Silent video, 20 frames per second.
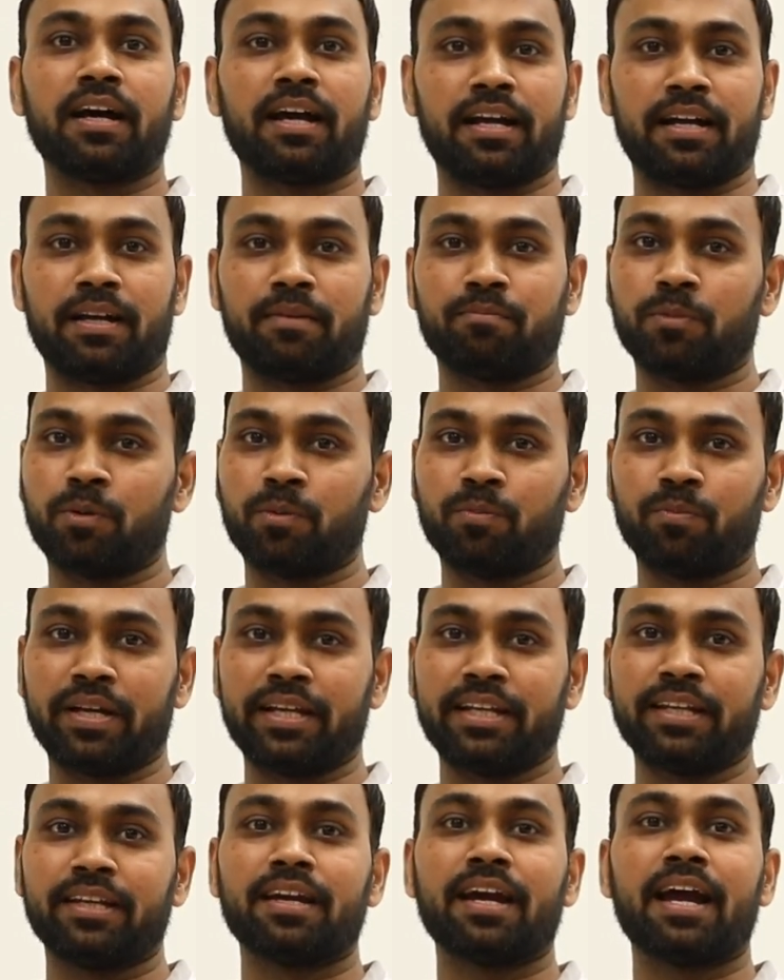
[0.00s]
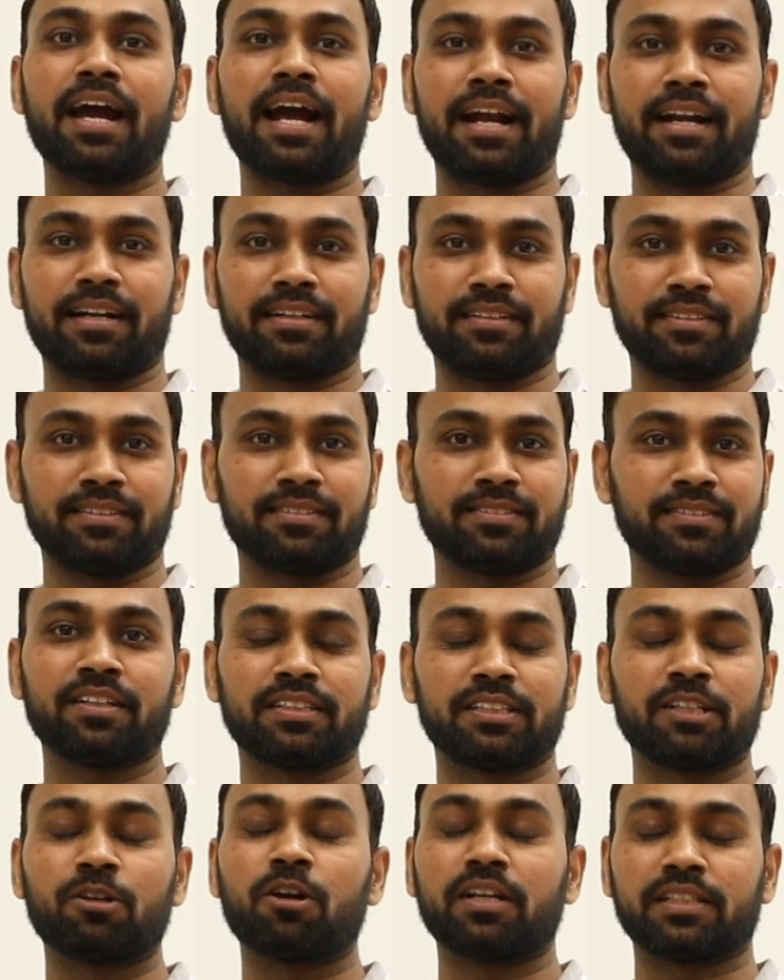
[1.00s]
Mumbai, and
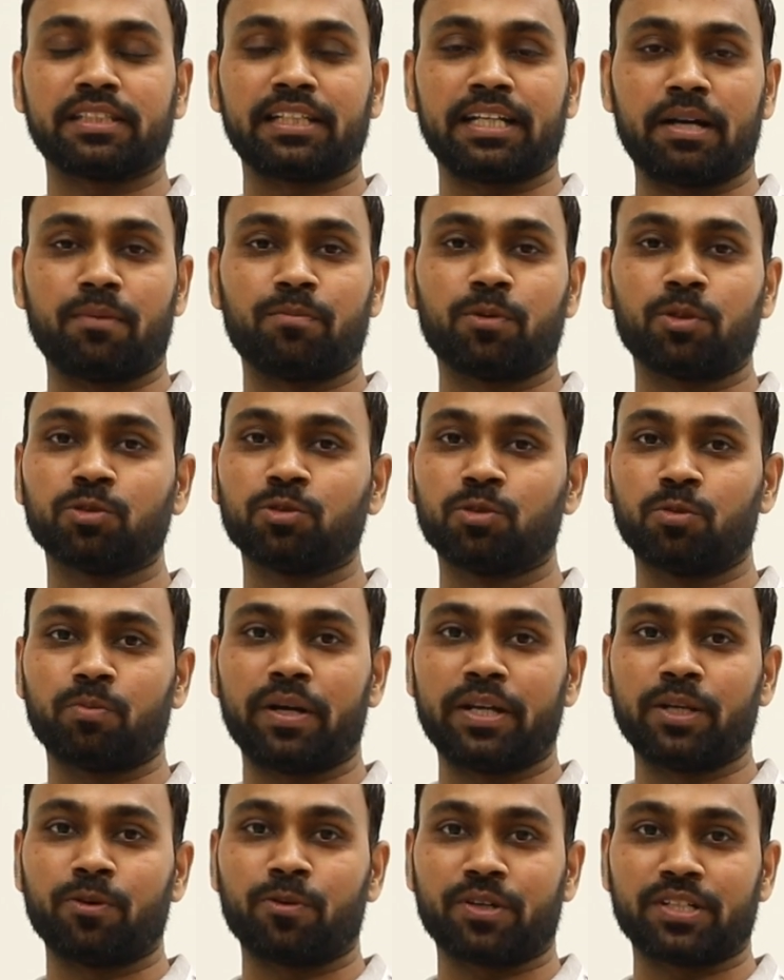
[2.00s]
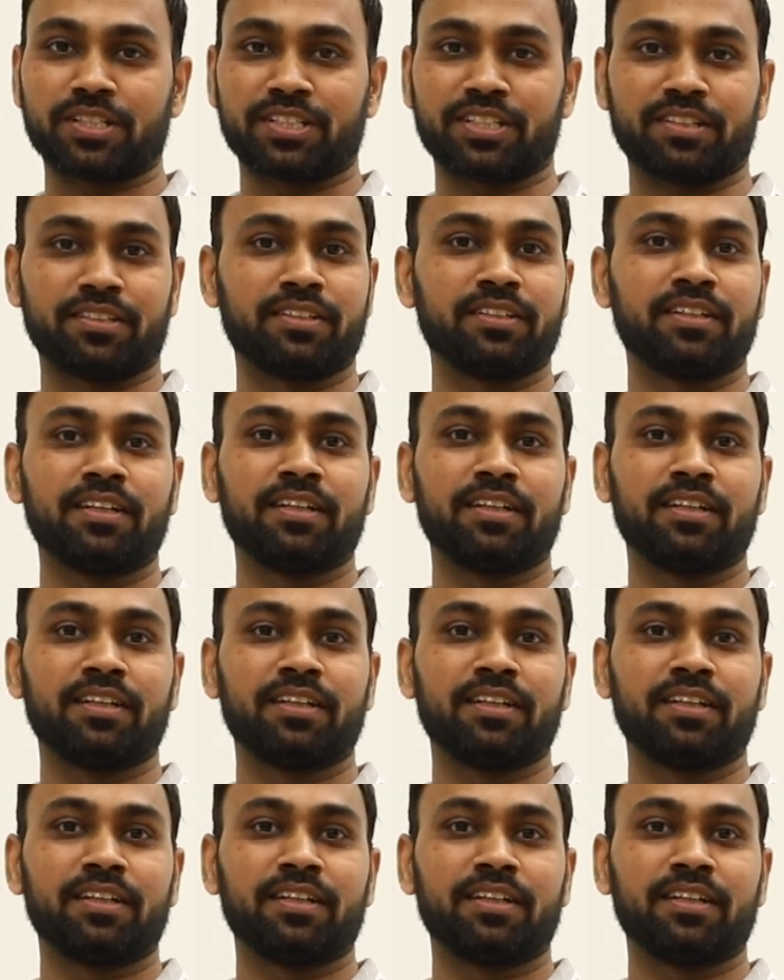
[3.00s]
Singapore, Dubai location.